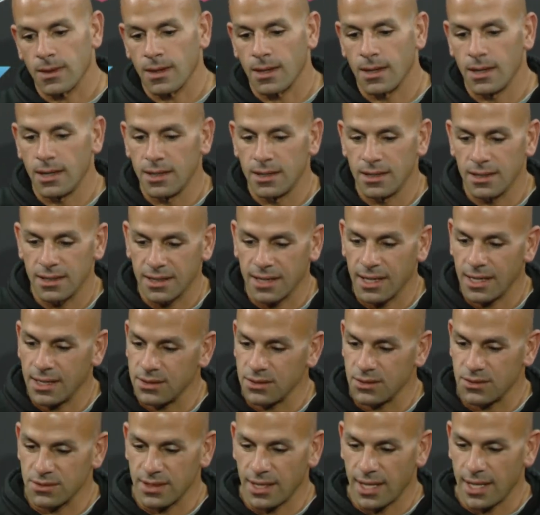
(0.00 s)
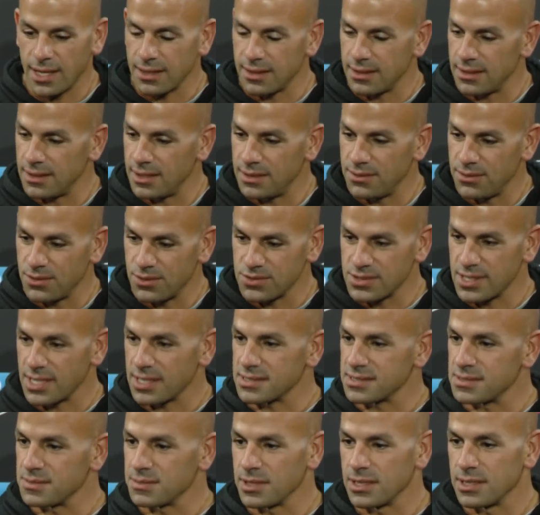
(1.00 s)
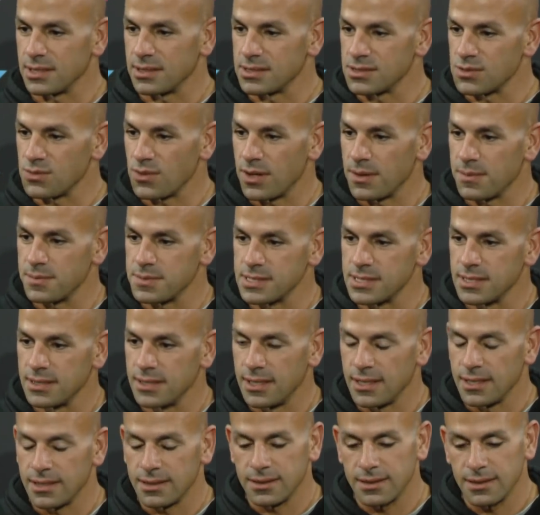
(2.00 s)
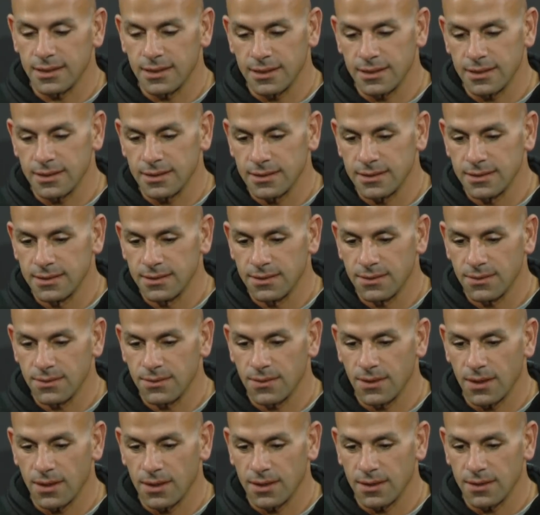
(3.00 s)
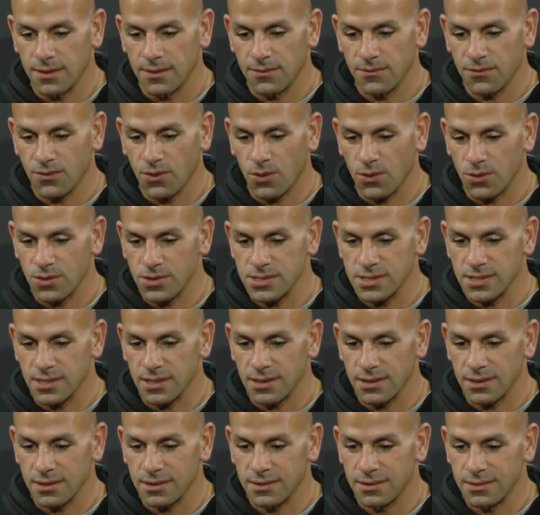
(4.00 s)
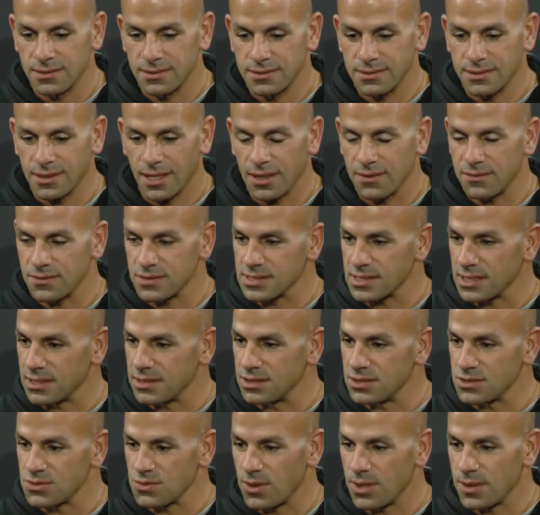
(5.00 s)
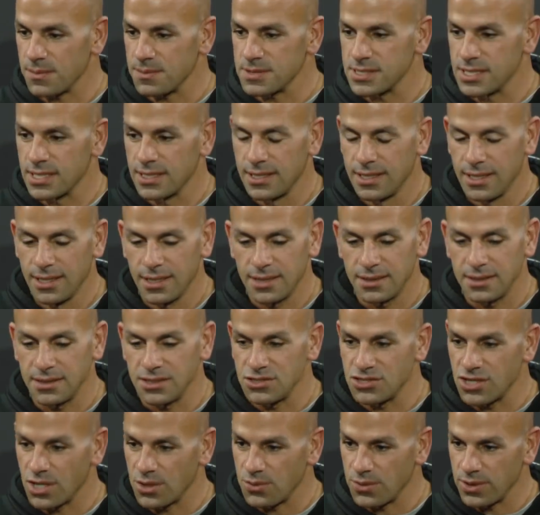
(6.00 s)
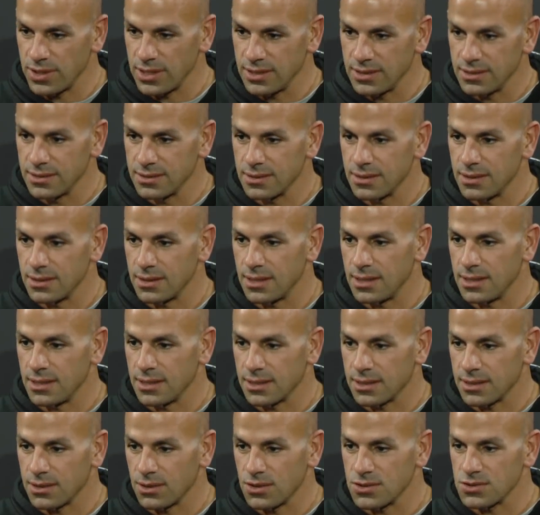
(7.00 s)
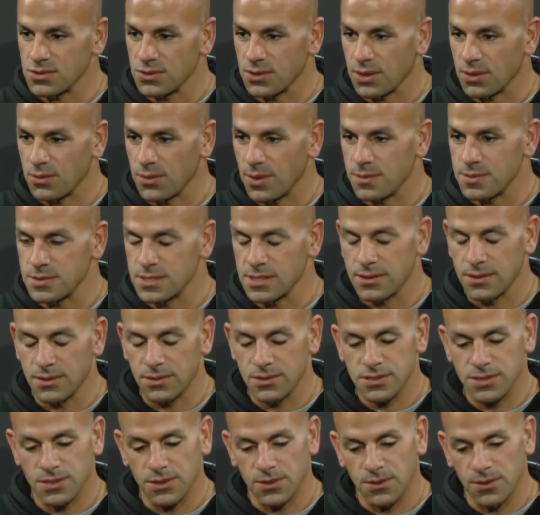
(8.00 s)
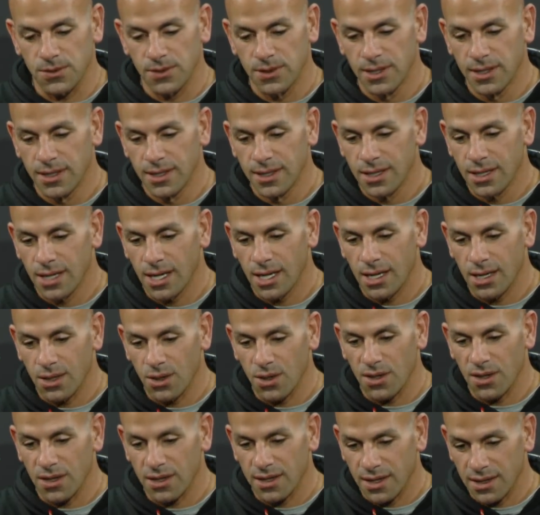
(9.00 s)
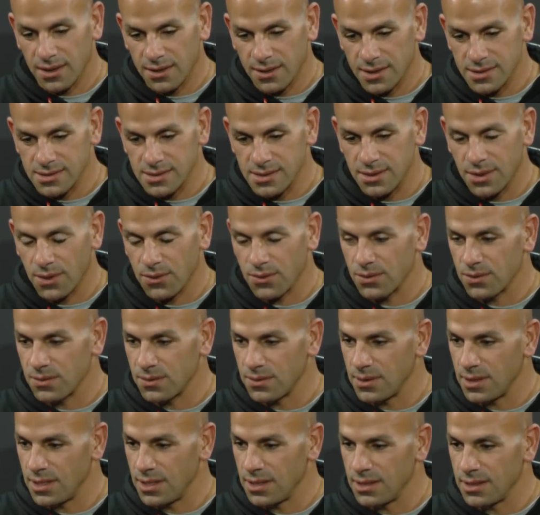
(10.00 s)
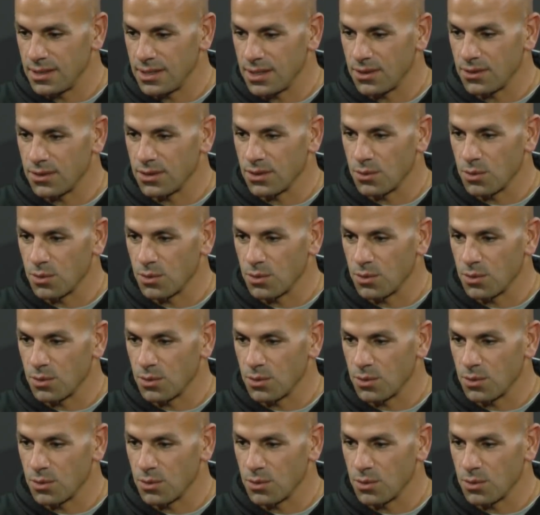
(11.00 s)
Again, there's Exum getting his reps, and, of course, Tyvus getting his reps. DJ Reed can also get reps in there. So Again, that's another area